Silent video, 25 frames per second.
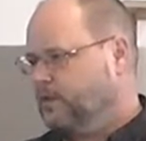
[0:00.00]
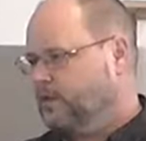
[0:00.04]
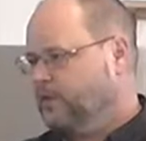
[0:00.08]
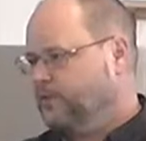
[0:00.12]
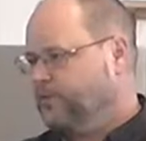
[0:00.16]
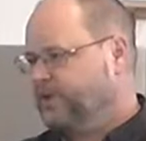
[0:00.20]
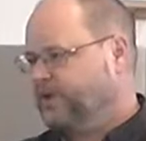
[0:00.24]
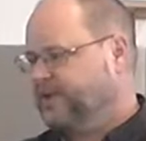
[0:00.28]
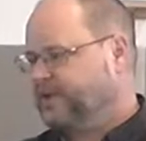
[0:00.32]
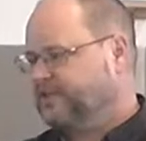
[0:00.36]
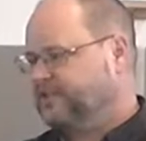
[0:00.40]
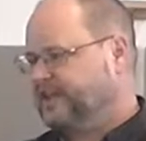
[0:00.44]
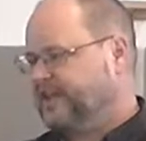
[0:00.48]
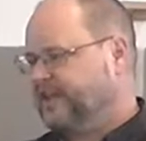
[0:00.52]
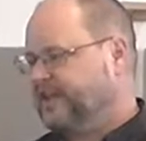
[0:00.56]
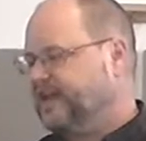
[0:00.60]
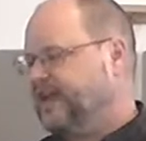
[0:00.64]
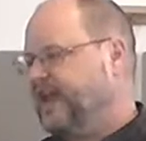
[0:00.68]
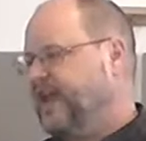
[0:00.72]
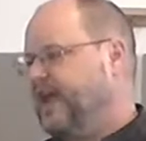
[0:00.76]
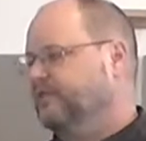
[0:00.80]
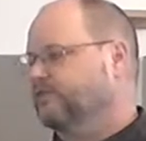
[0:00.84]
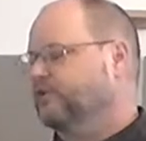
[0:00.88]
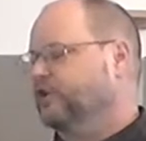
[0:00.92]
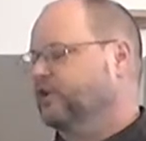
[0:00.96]
Because I
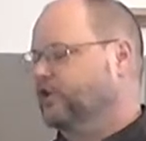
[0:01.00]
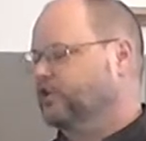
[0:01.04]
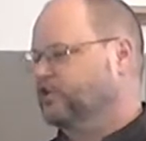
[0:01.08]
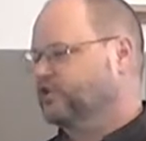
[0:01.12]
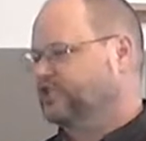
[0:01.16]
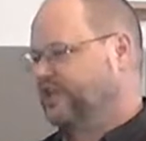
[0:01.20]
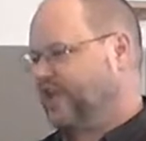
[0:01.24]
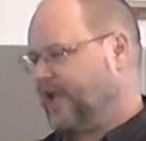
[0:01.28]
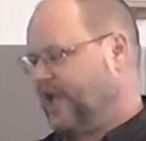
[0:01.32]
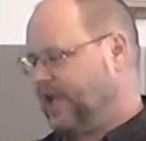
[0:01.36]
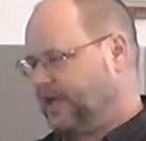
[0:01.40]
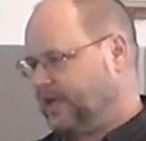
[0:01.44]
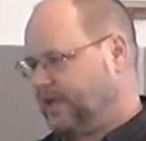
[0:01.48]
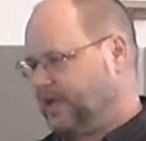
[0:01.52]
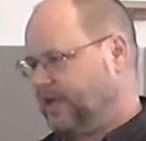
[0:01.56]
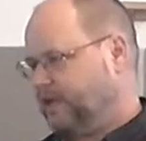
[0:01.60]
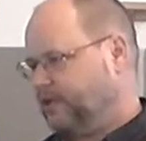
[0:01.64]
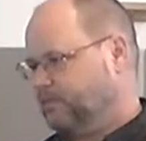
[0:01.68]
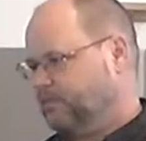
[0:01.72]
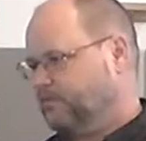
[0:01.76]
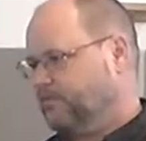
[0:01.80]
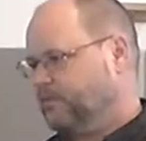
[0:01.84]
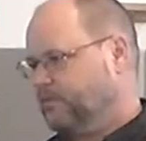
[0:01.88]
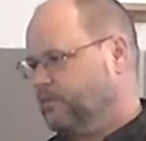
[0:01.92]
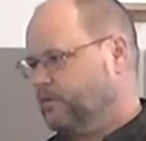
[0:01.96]
didn't have
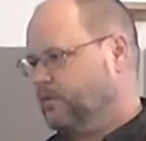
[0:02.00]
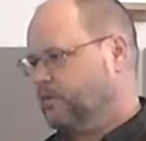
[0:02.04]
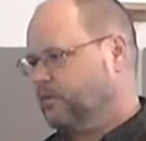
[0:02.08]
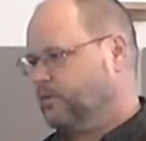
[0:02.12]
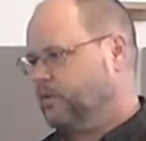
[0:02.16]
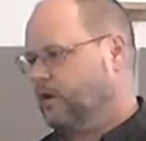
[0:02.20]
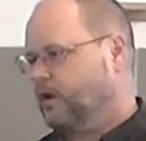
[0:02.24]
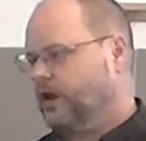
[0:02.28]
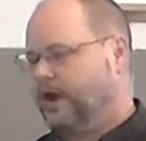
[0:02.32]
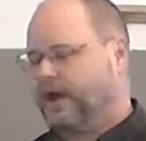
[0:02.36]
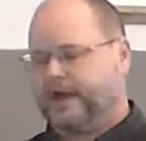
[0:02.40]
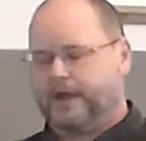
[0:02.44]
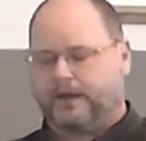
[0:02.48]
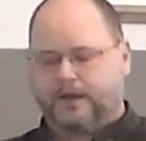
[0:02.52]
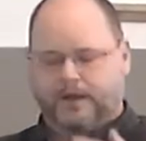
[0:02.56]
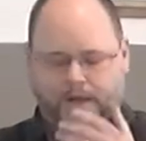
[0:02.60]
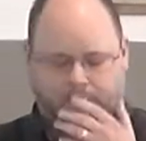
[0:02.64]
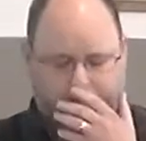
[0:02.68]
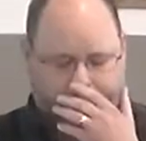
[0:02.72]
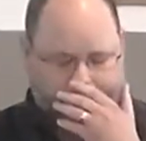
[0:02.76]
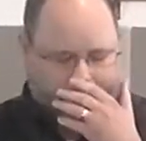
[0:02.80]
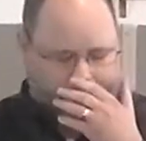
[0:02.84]
understanding, all right?